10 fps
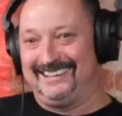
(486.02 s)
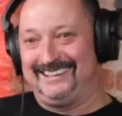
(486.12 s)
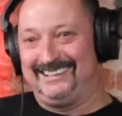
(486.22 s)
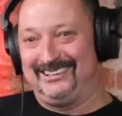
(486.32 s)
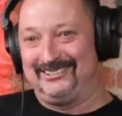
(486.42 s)
There
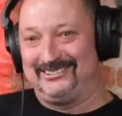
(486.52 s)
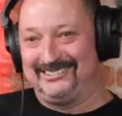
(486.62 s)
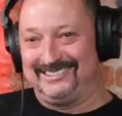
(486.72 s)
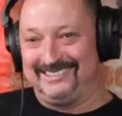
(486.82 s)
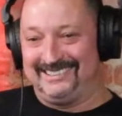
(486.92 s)
you
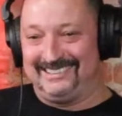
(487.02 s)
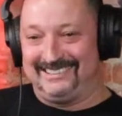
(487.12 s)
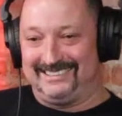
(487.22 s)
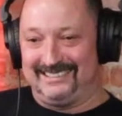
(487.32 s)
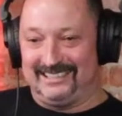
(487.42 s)

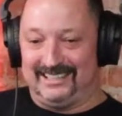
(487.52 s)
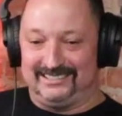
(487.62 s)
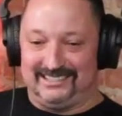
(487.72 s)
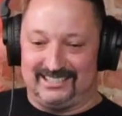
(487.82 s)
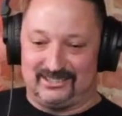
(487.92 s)

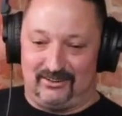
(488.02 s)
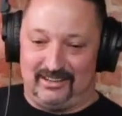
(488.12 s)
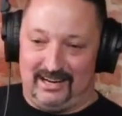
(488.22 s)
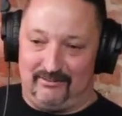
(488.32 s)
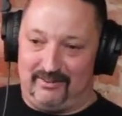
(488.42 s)
go. I started
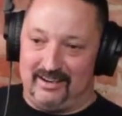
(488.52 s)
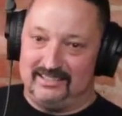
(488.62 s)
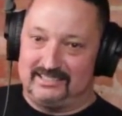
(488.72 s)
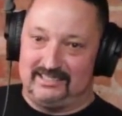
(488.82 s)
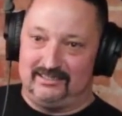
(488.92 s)
out
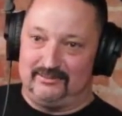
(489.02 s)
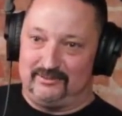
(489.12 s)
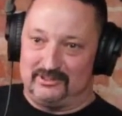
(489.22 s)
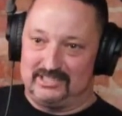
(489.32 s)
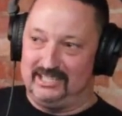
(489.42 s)
volunteering
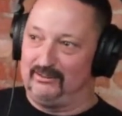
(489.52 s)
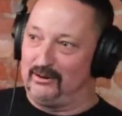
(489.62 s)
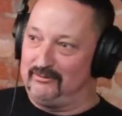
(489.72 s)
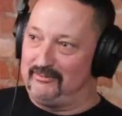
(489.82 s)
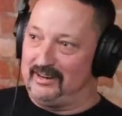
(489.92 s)
for
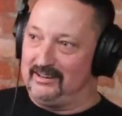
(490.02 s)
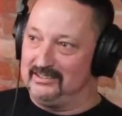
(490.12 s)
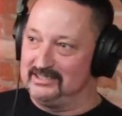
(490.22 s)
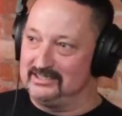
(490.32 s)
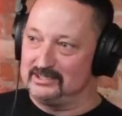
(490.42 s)
Seagrove Fire,
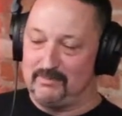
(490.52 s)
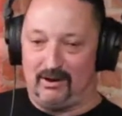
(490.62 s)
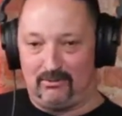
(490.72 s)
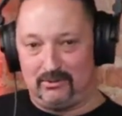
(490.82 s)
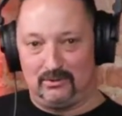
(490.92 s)
just a
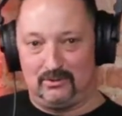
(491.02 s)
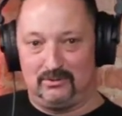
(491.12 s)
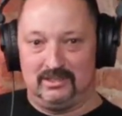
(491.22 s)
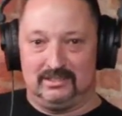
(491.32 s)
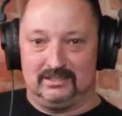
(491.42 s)
small
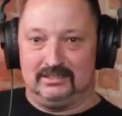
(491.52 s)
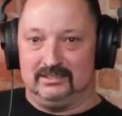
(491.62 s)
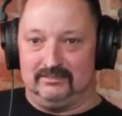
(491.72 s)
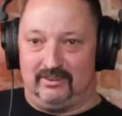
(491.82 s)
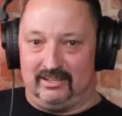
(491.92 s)
rural
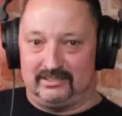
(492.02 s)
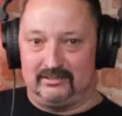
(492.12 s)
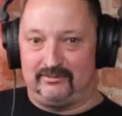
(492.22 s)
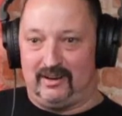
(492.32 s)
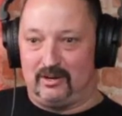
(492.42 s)

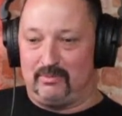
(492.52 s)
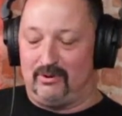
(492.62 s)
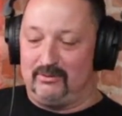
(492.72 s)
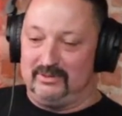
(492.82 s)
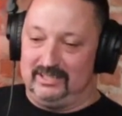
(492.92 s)
volunteer fire
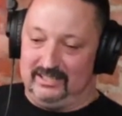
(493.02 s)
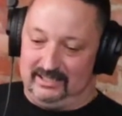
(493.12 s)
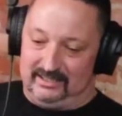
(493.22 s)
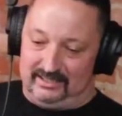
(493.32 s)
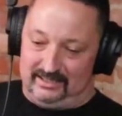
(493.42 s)
department,
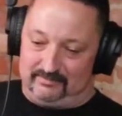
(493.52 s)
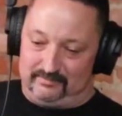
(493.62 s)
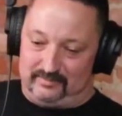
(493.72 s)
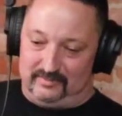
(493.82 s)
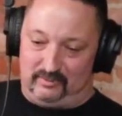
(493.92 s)
and
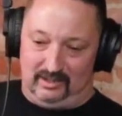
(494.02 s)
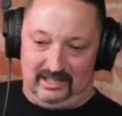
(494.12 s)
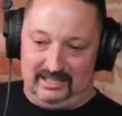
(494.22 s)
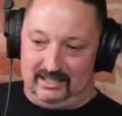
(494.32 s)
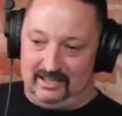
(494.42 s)

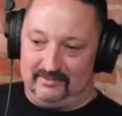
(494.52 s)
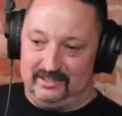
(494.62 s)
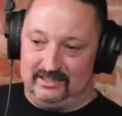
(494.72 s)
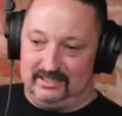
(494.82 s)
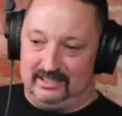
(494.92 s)
really loved
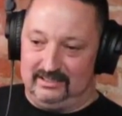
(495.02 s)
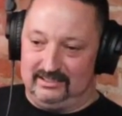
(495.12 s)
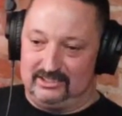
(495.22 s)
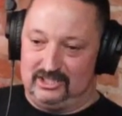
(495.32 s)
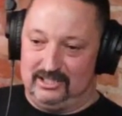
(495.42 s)
it. And
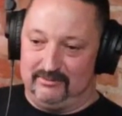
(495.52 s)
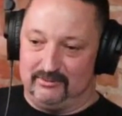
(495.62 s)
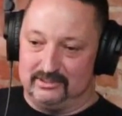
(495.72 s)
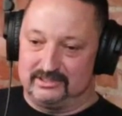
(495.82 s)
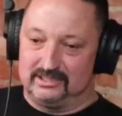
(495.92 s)
the chief
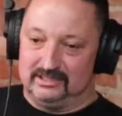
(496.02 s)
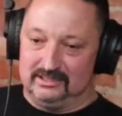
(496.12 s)
was